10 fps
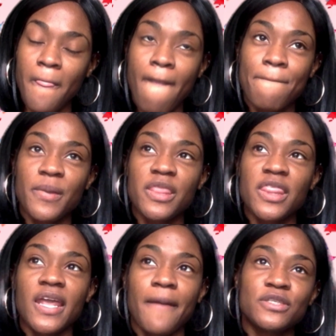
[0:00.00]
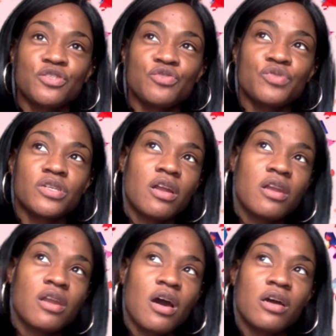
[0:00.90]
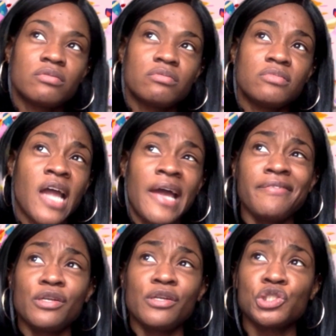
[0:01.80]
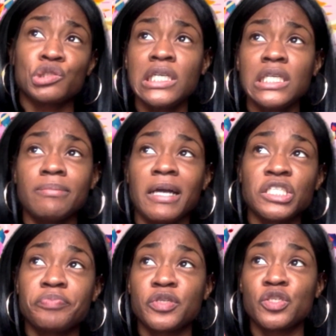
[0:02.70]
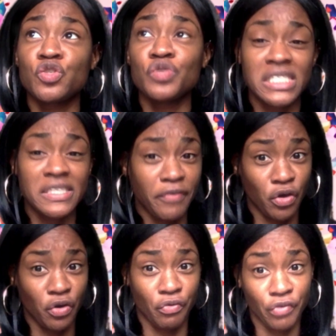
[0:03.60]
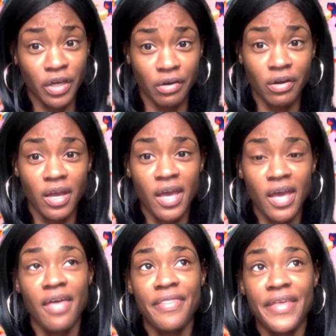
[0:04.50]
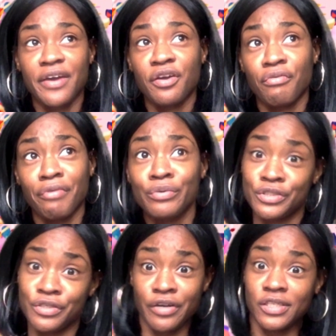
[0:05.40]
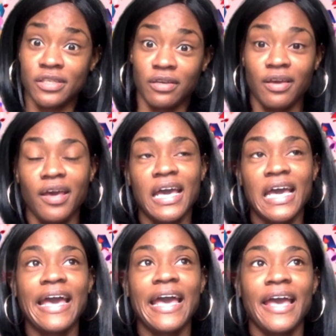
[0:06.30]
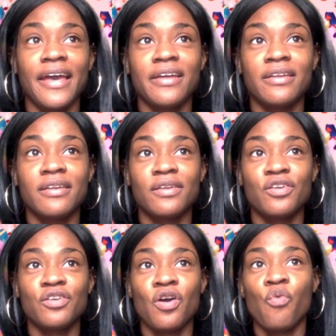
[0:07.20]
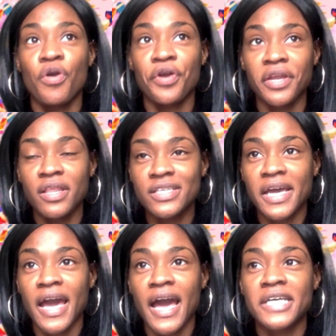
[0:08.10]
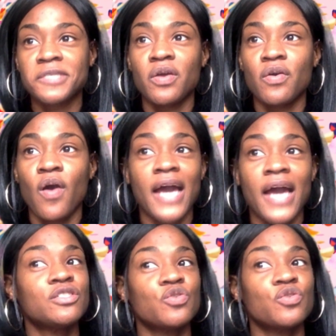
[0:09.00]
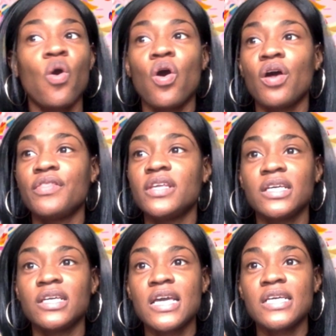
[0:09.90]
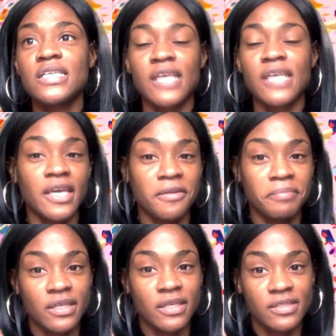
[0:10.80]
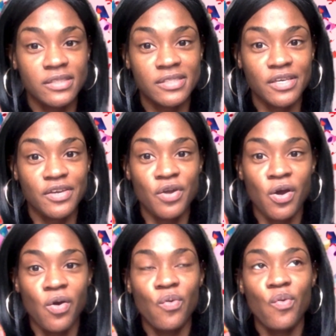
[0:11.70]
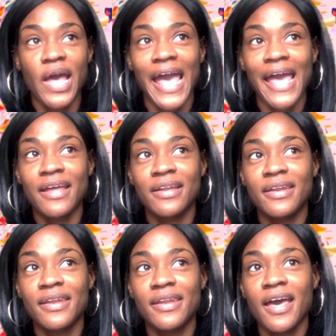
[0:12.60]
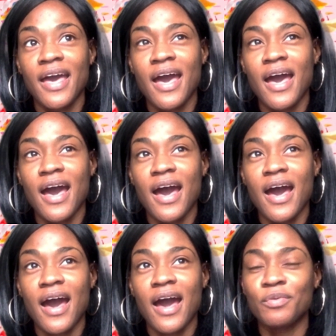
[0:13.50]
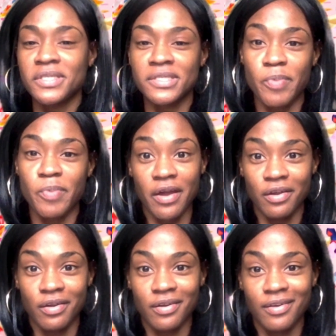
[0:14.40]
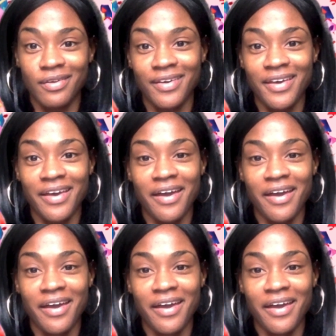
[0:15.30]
But then I pursued a not even a dream. I just pursued a different career. And that career was nursing. And, working in the psych hospital, I saw the psych NPs, and I was inspired. And I